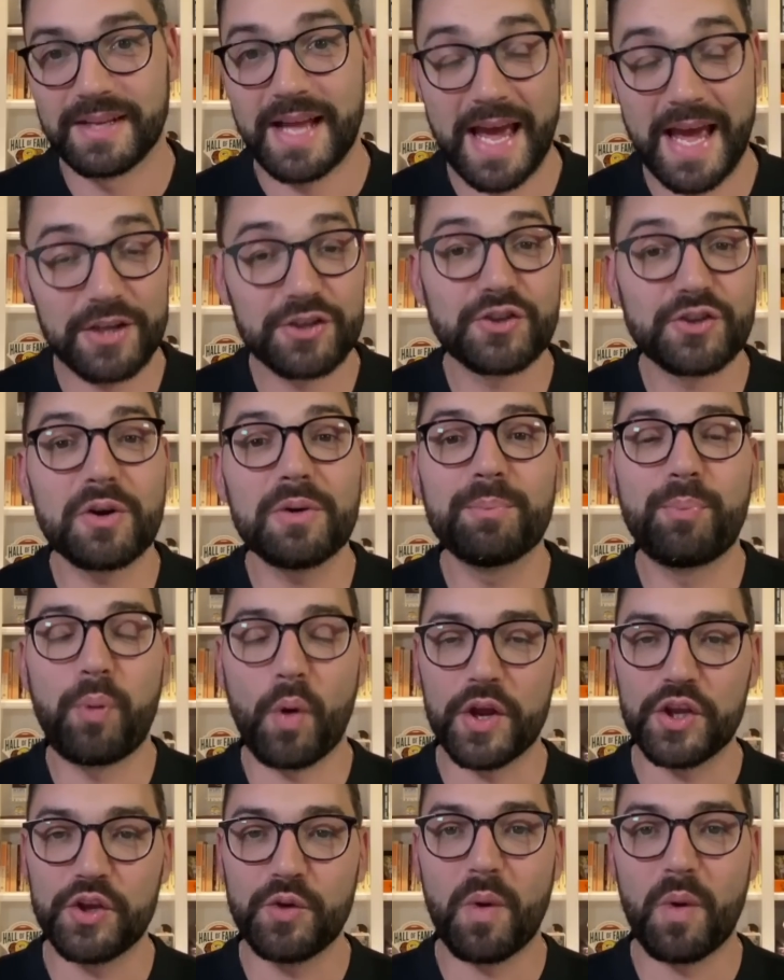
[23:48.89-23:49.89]
At a certain
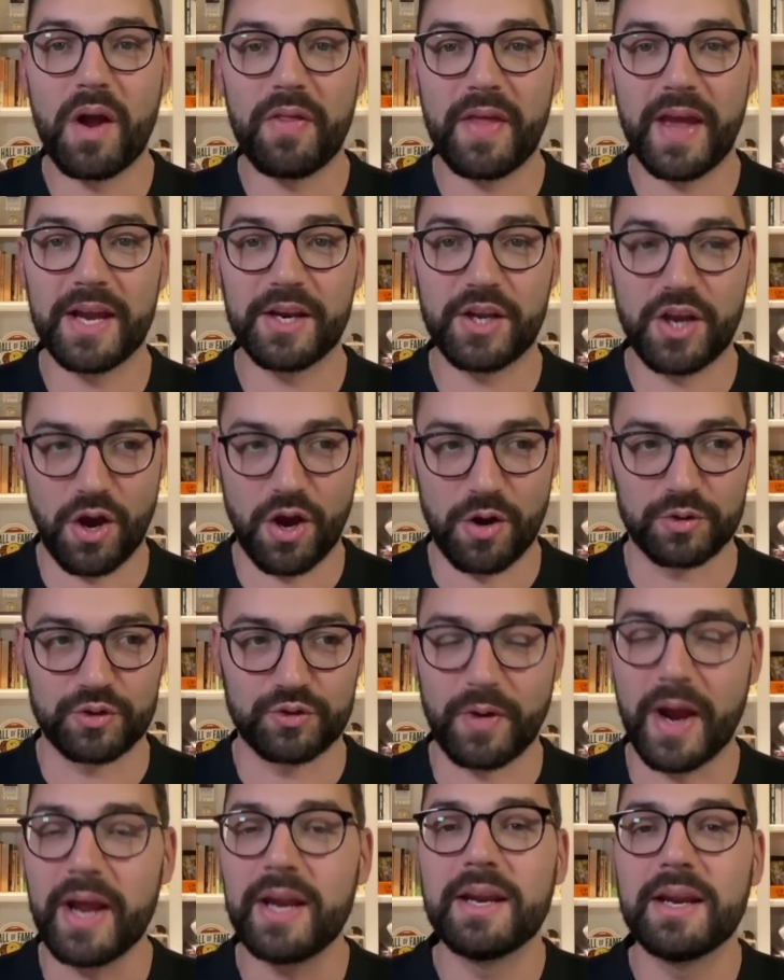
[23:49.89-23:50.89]
point, you are the head coach,
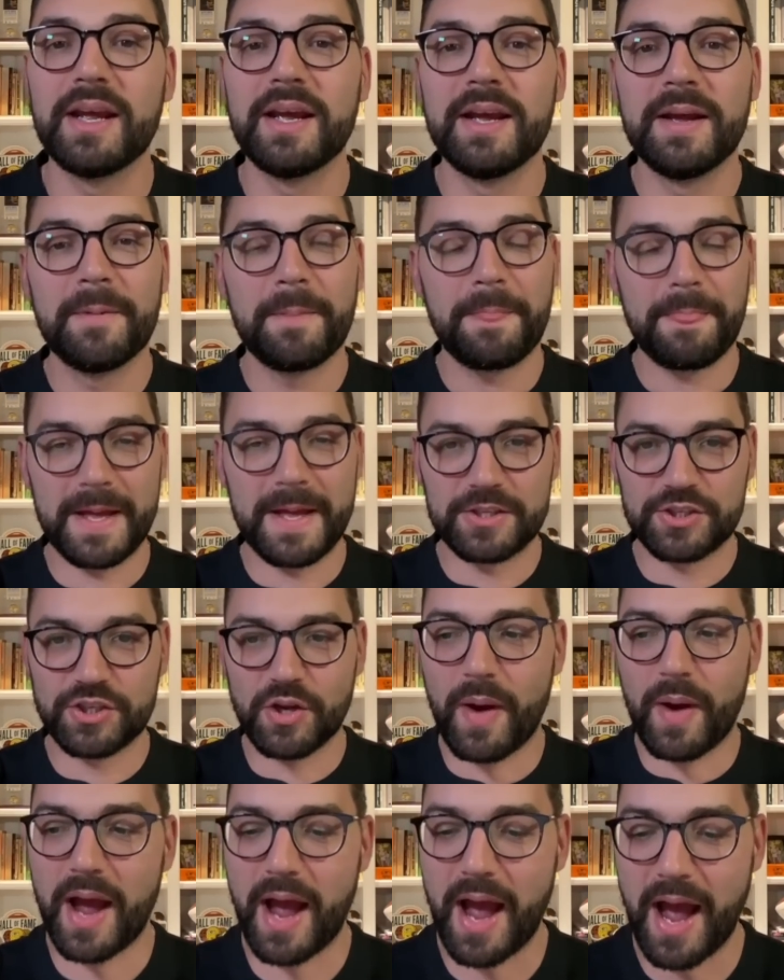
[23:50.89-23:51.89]
right? And
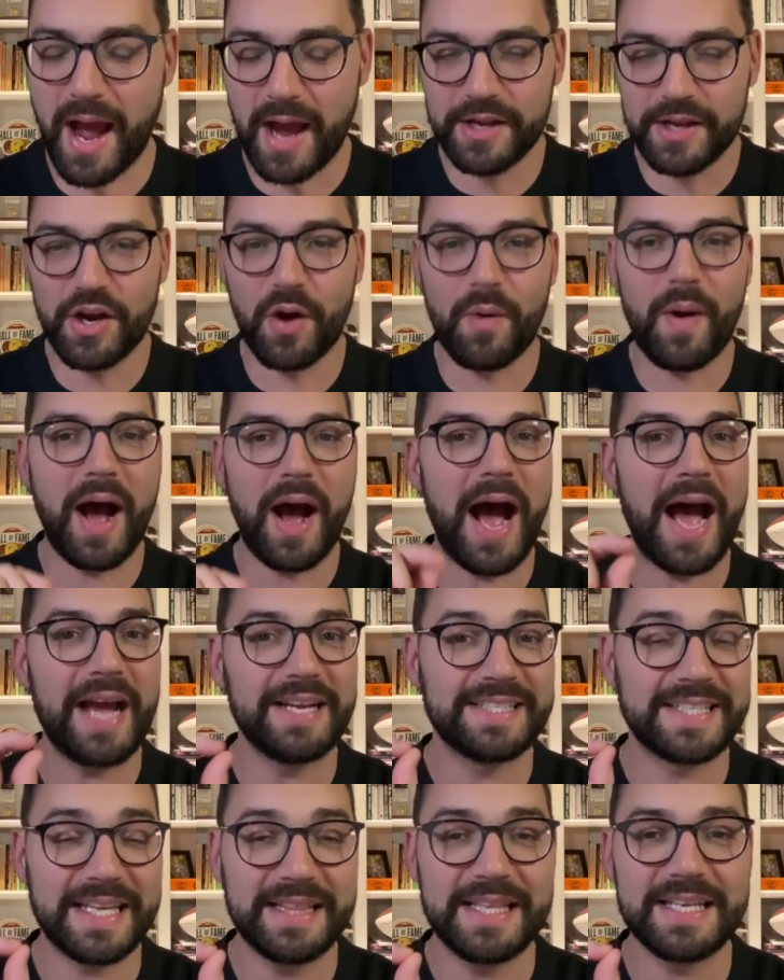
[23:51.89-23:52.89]
so, you know, I
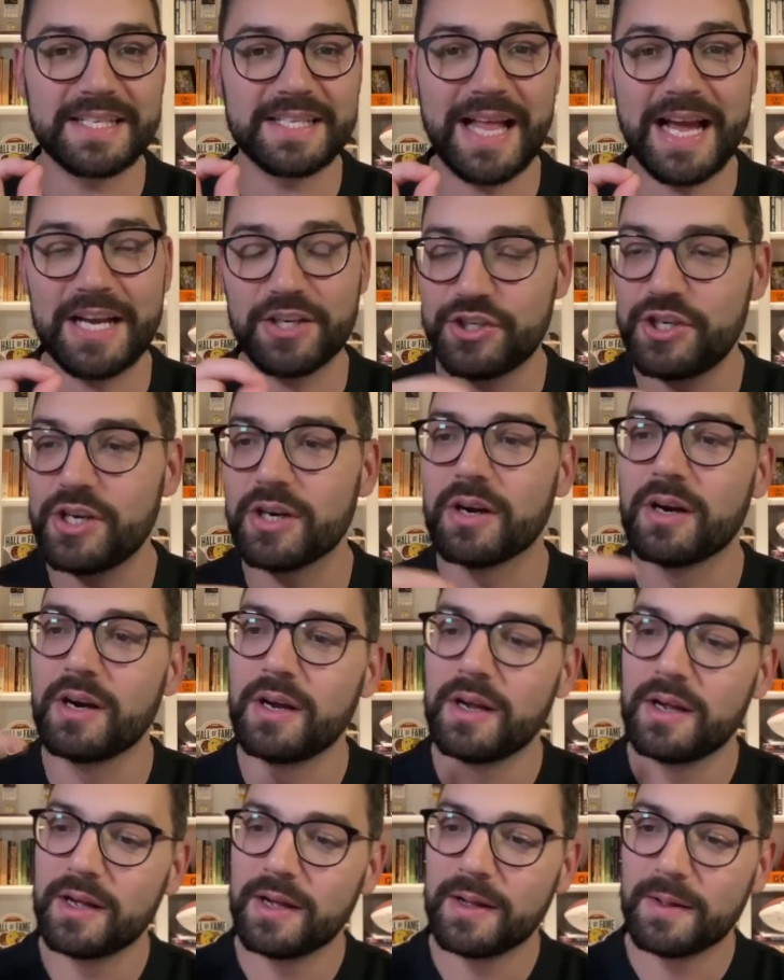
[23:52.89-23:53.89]
said this last year,
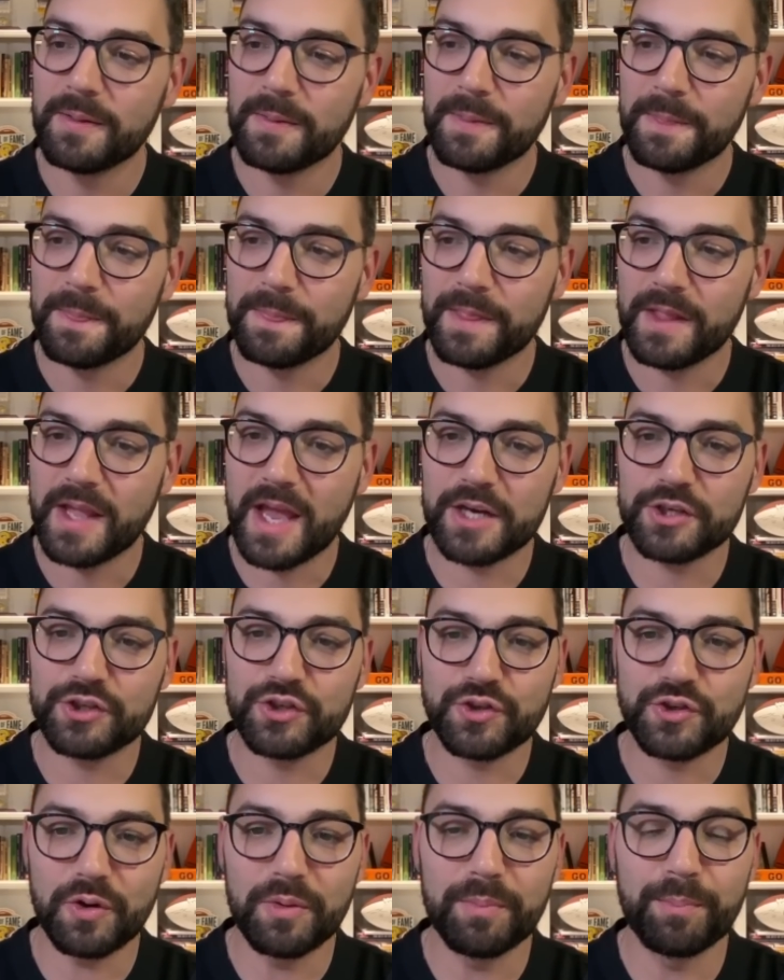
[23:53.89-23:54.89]
at a
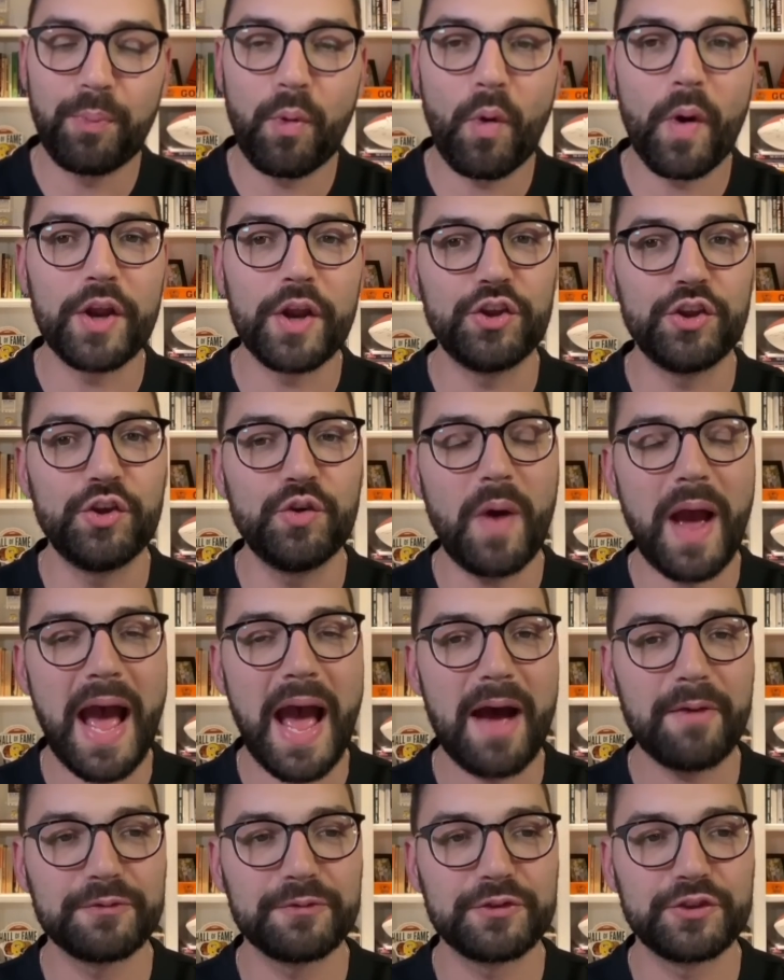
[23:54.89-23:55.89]
certain point, you
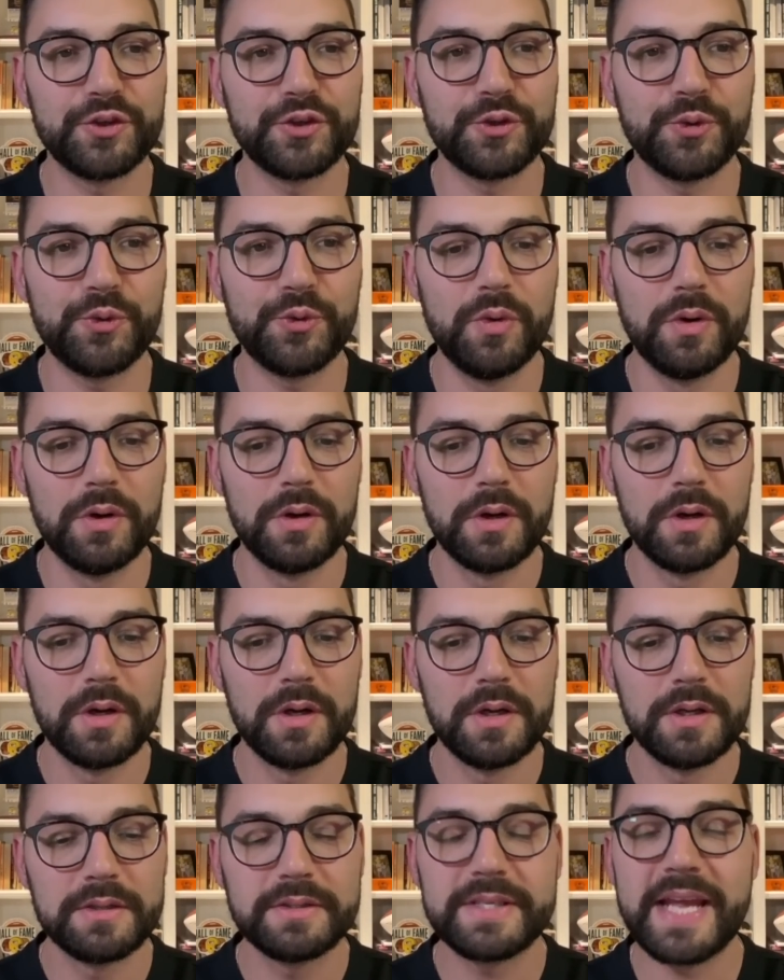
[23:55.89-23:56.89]
have to
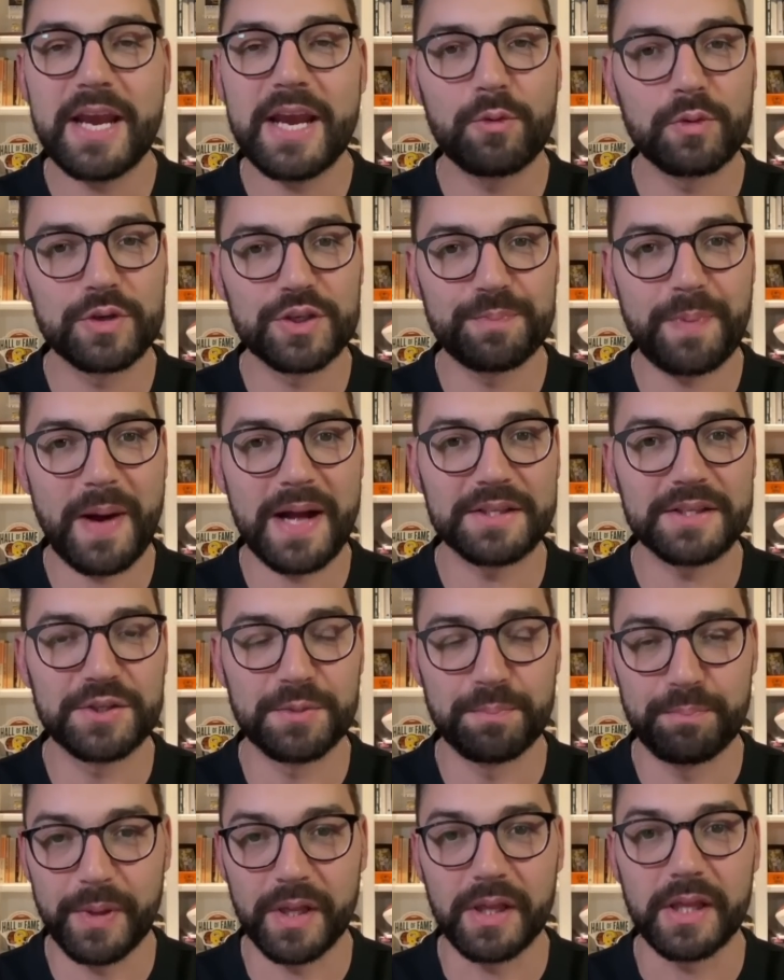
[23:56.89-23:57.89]
take
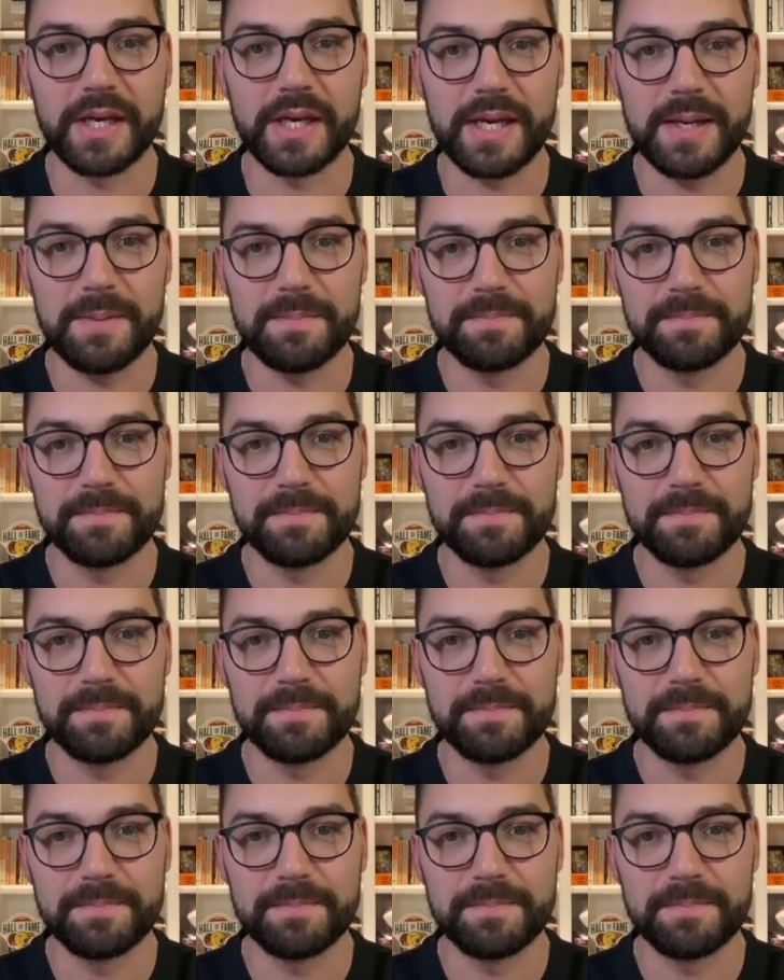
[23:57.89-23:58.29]
responsibility.